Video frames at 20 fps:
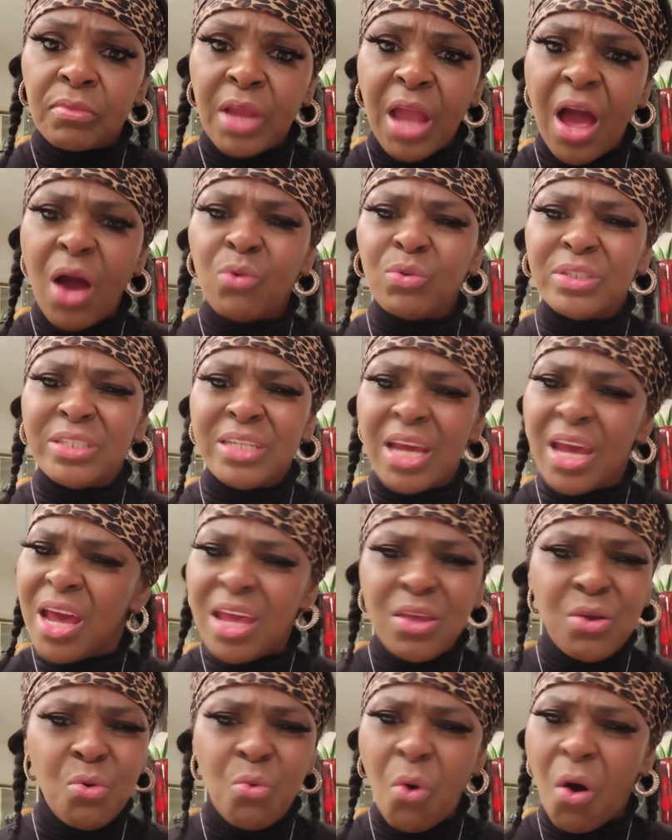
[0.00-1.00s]
How
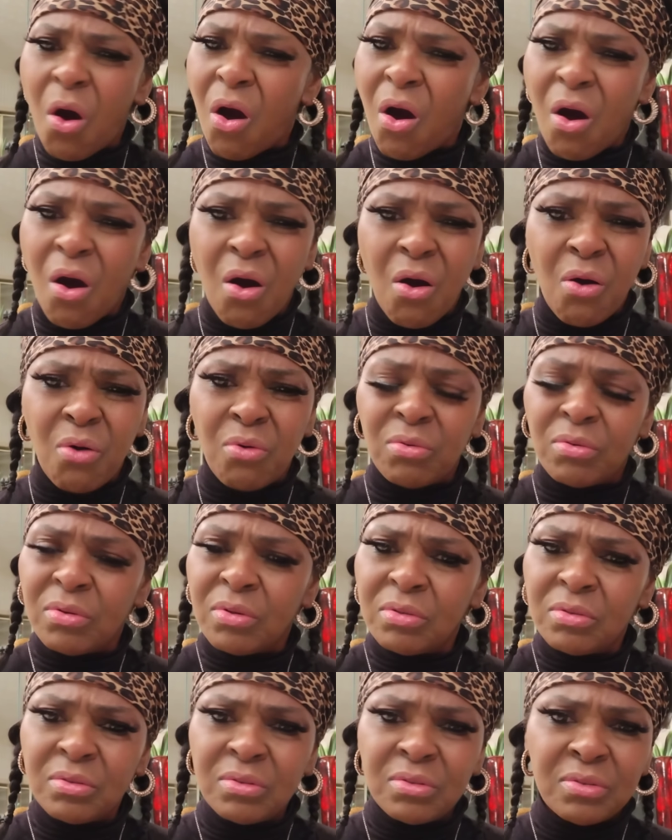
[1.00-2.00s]
dare you all?
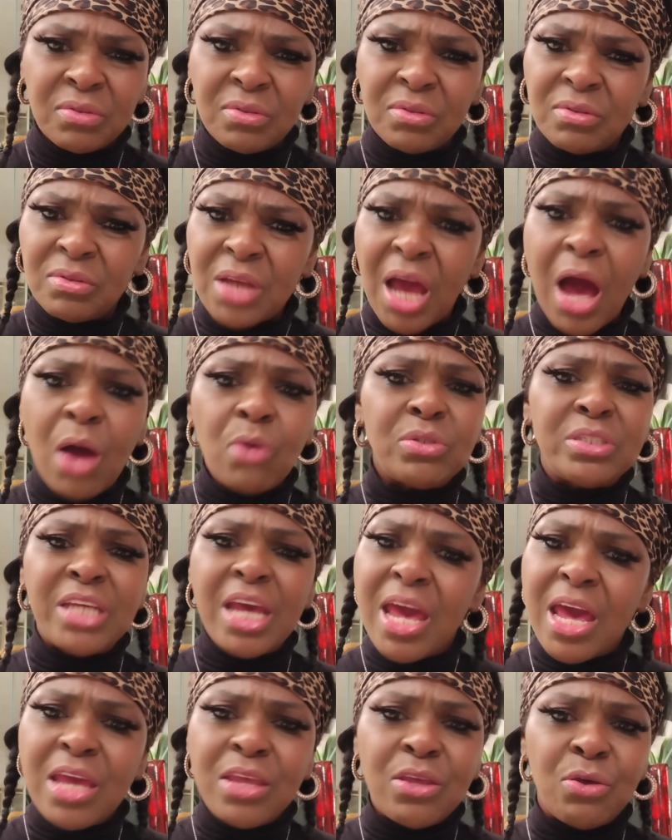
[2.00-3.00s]
How
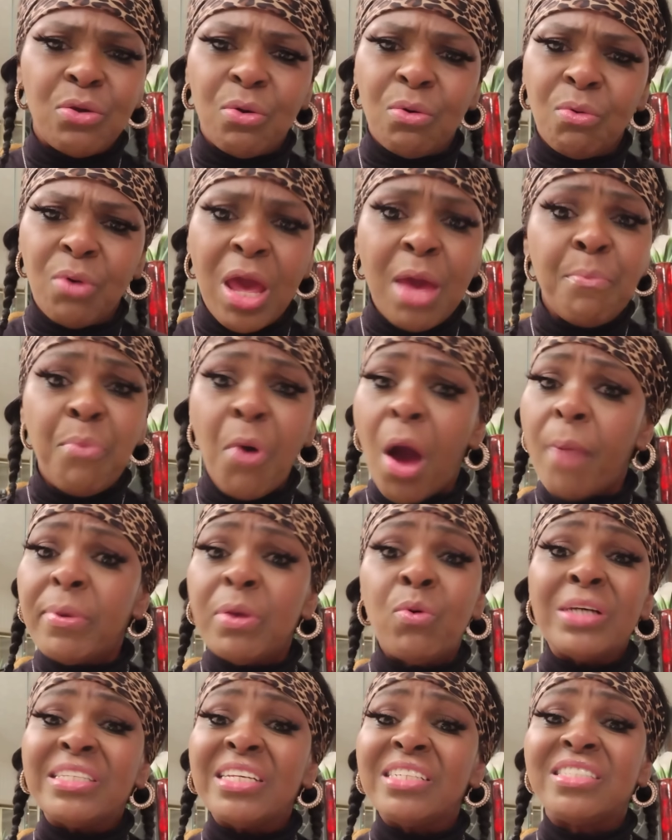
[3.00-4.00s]
dare you? And
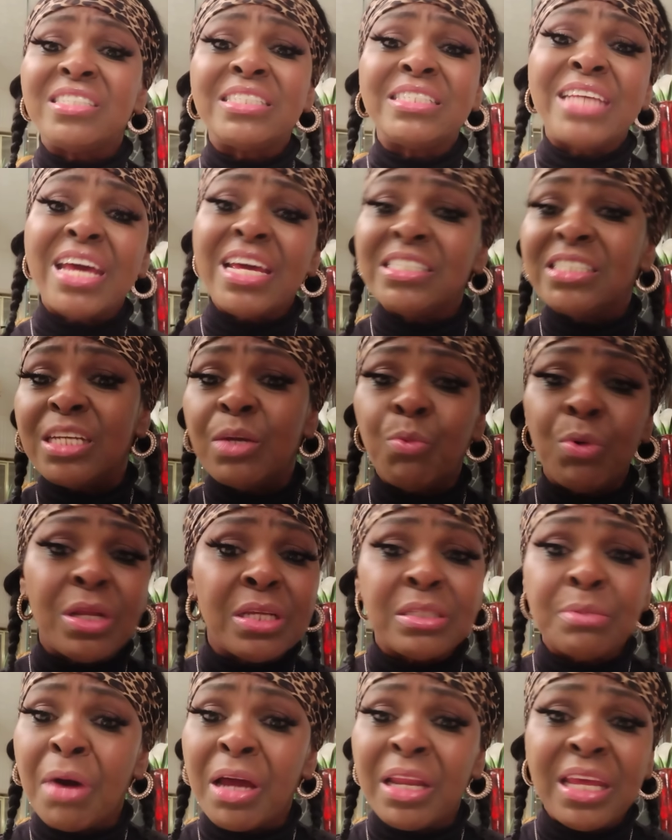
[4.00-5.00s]
Bobby wasn't stingy with
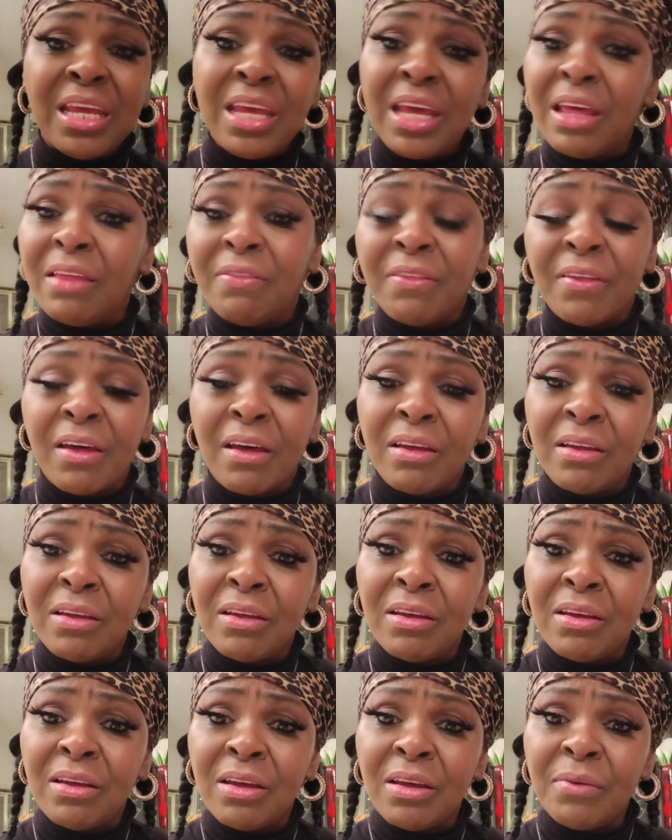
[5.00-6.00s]
his money either.
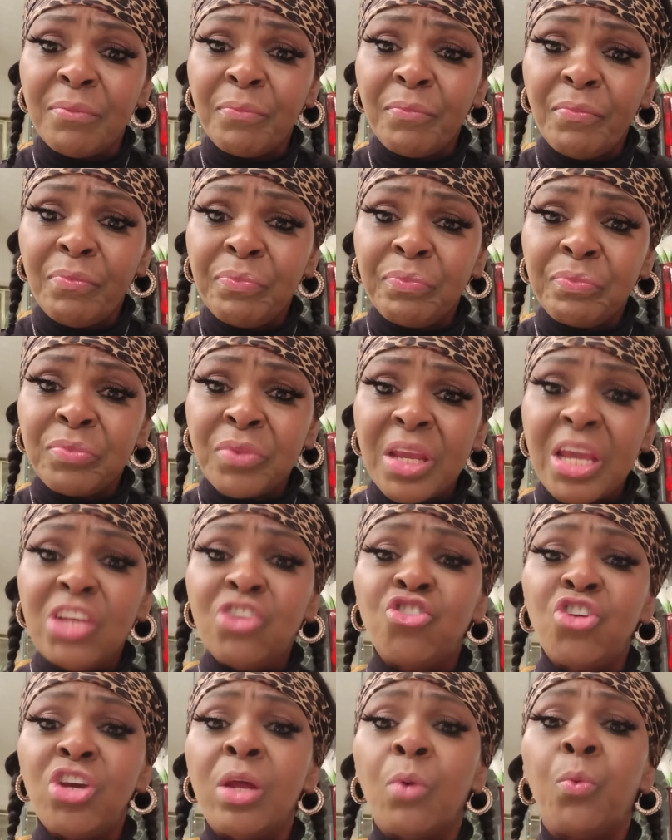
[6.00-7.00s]
He
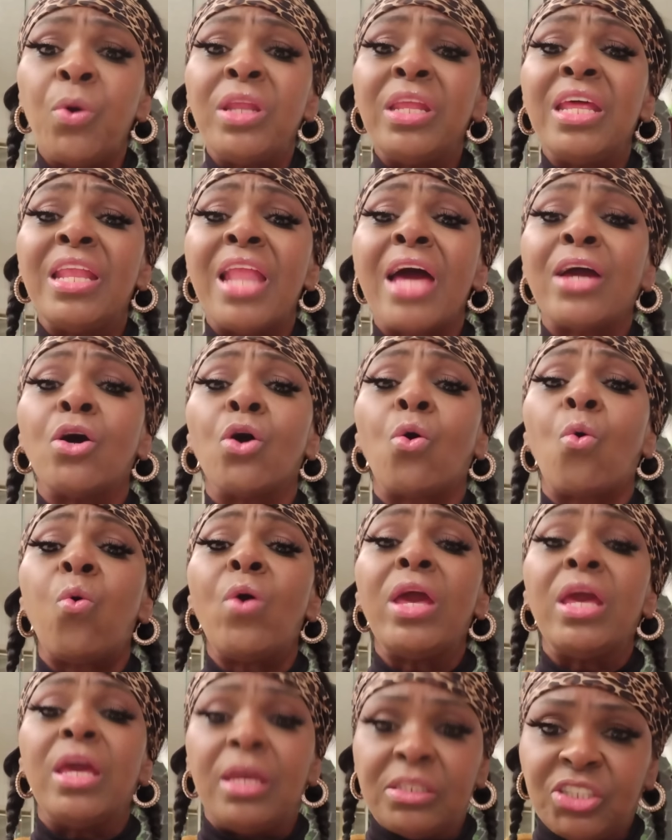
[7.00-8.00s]
treated Whitney like a
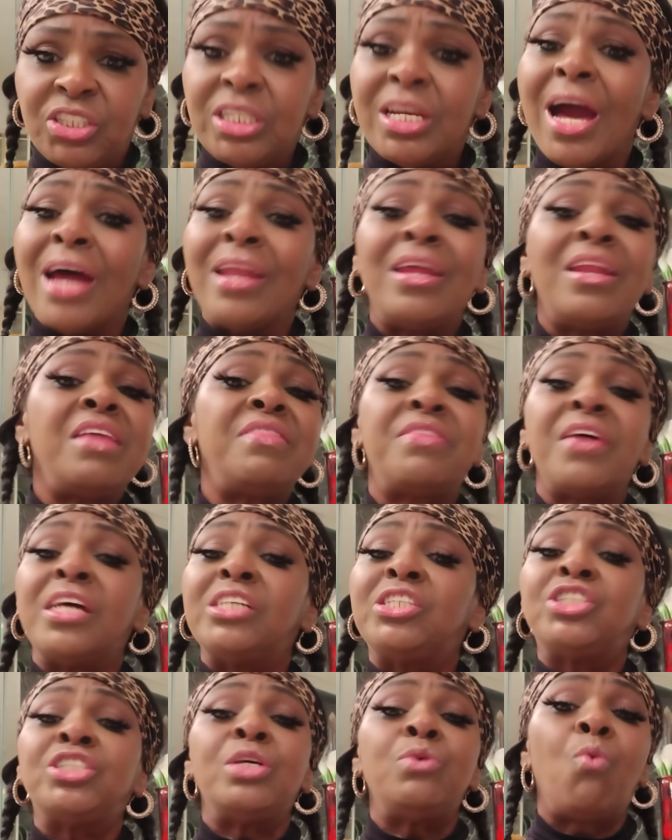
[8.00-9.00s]
queen. She got
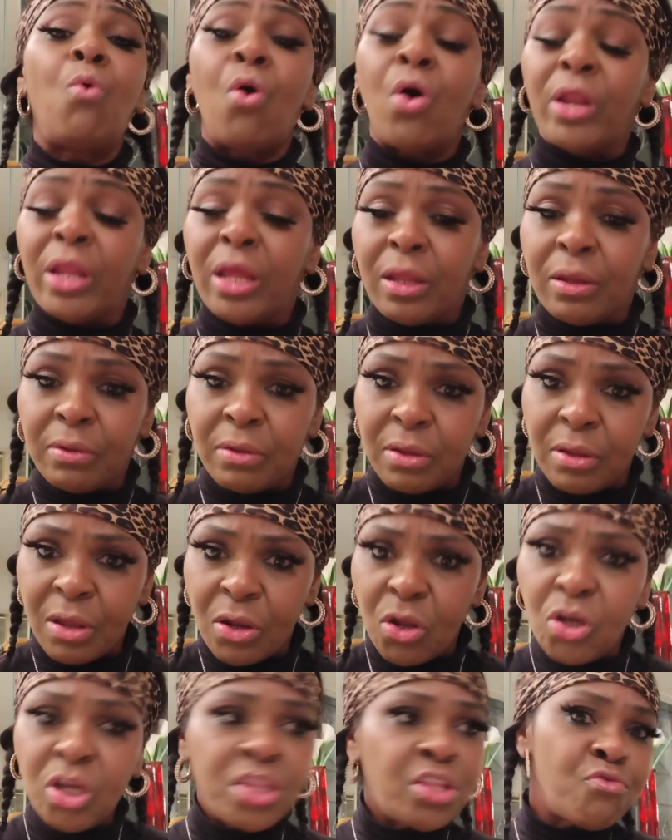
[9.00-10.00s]
anything she wanted.
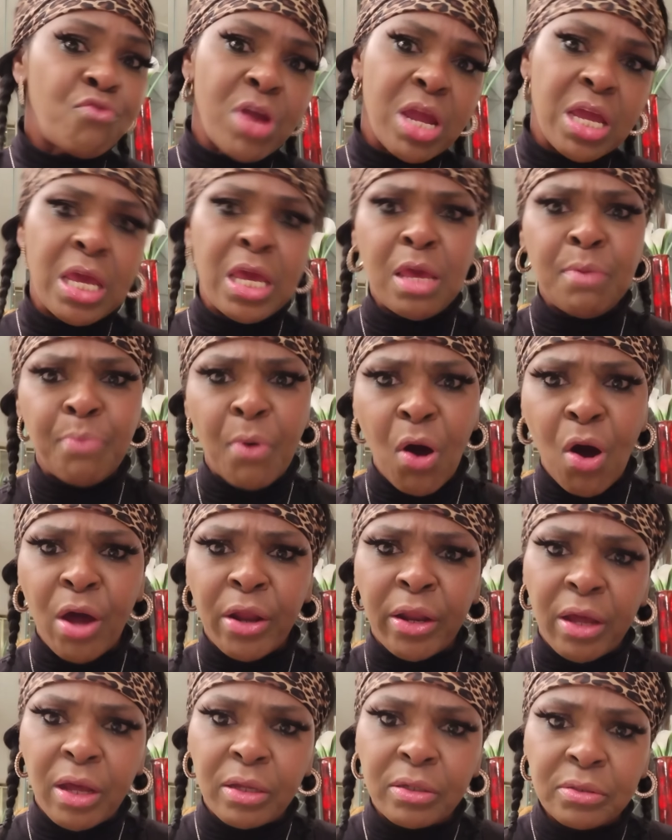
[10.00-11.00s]
Look at the ring he
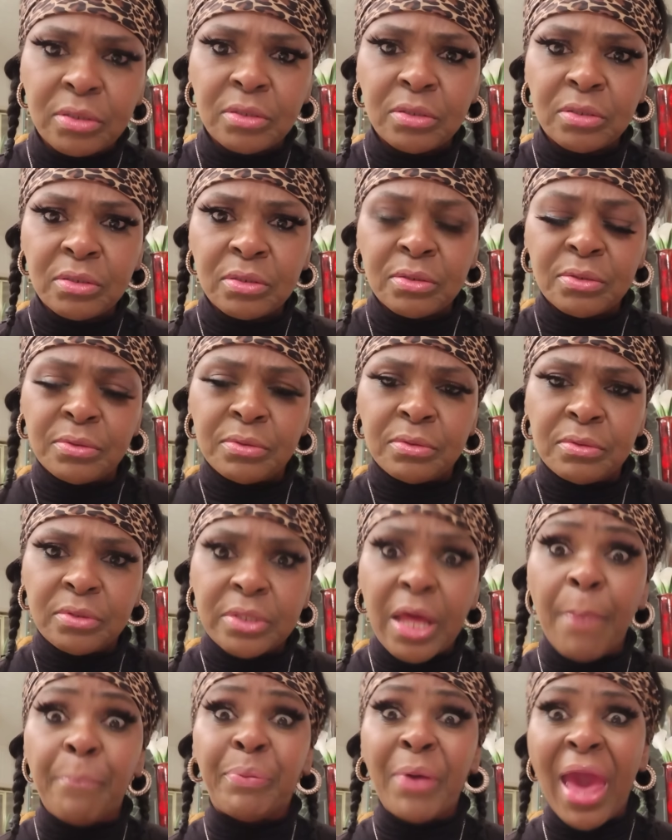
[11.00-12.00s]
bought her.
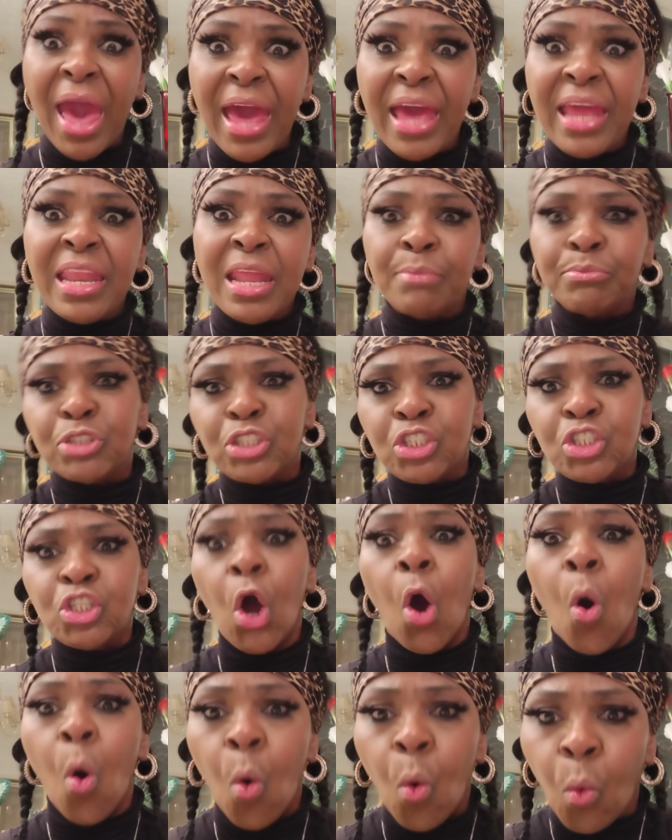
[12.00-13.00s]
That Pat and them
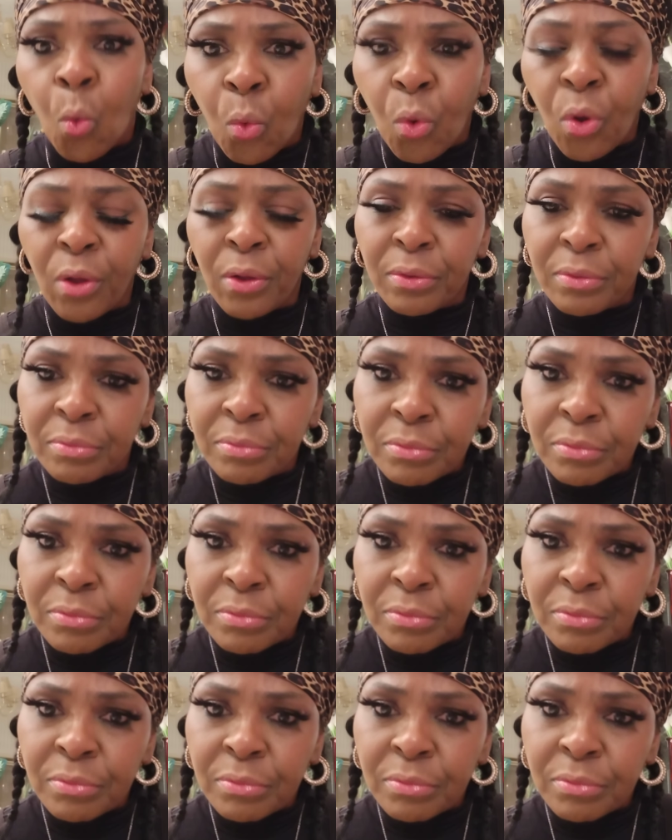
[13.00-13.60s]
stole.